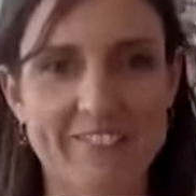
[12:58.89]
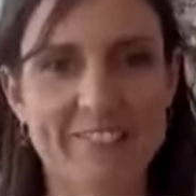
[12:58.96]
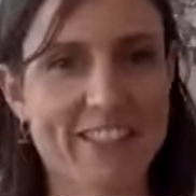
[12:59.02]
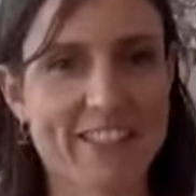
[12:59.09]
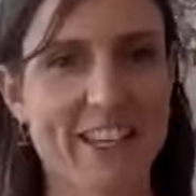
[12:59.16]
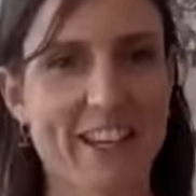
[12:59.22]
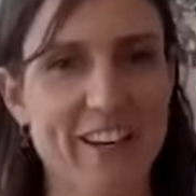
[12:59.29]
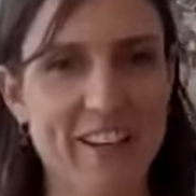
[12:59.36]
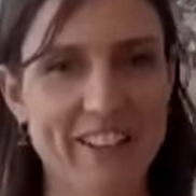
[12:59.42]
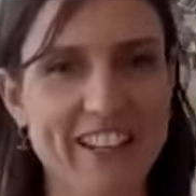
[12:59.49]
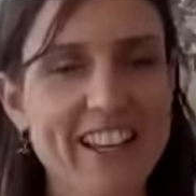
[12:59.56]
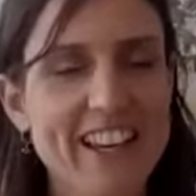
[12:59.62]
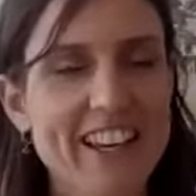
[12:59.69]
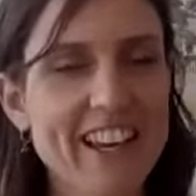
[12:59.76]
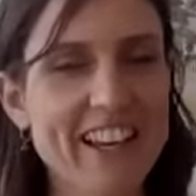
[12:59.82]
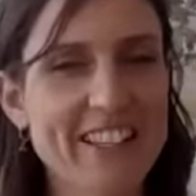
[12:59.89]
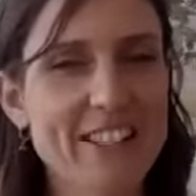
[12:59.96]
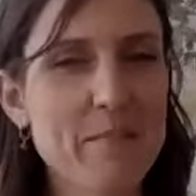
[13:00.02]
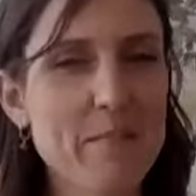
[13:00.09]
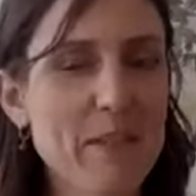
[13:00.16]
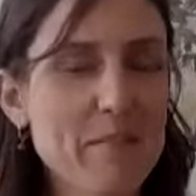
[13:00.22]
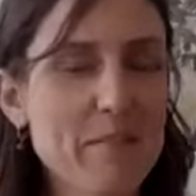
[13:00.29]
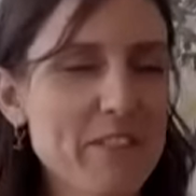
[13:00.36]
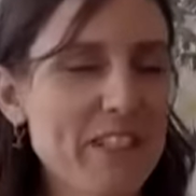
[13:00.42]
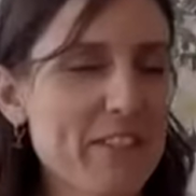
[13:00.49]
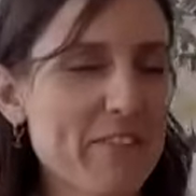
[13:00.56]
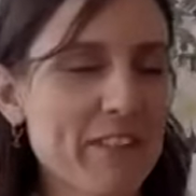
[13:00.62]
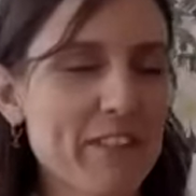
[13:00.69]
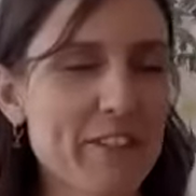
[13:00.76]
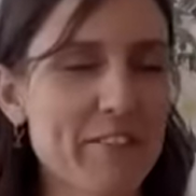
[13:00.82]
So it's a bit
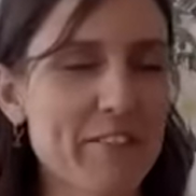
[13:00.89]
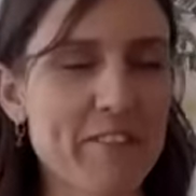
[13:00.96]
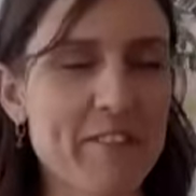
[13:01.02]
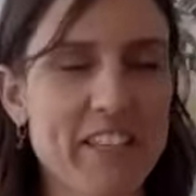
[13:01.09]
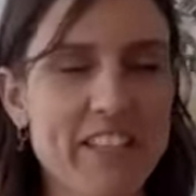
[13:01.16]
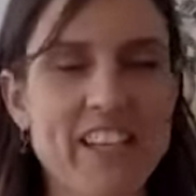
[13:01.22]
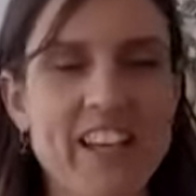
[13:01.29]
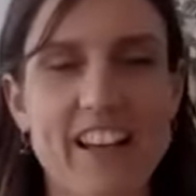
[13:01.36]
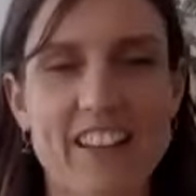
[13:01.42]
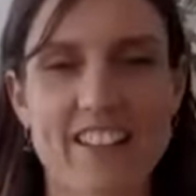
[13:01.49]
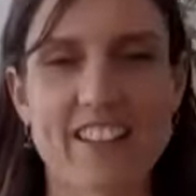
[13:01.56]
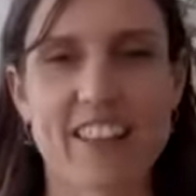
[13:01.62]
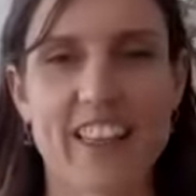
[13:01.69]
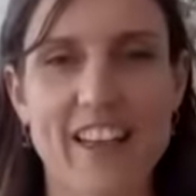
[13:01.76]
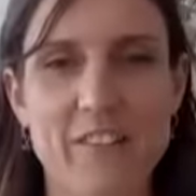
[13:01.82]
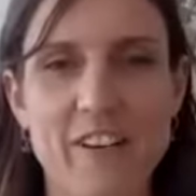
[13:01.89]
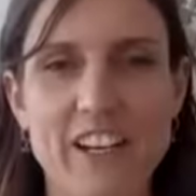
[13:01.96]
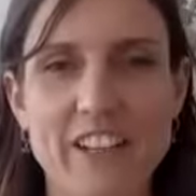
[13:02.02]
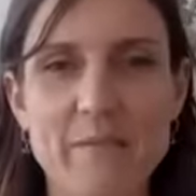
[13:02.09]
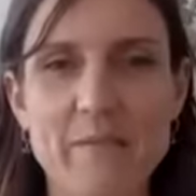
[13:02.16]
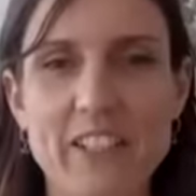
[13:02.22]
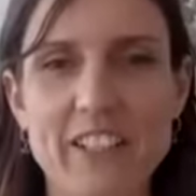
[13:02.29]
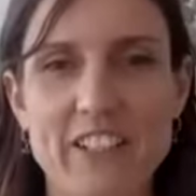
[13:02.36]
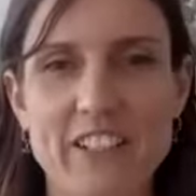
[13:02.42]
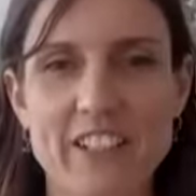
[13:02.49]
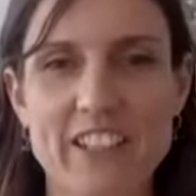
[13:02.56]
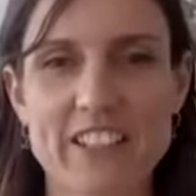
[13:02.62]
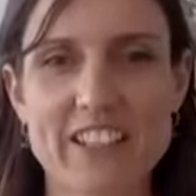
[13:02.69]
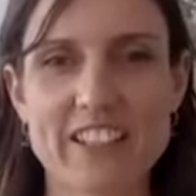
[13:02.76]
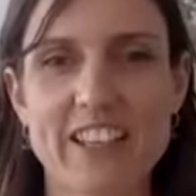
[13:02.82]
difficult for me to answer that one,
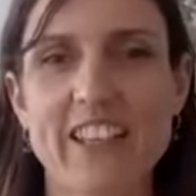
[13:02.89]
because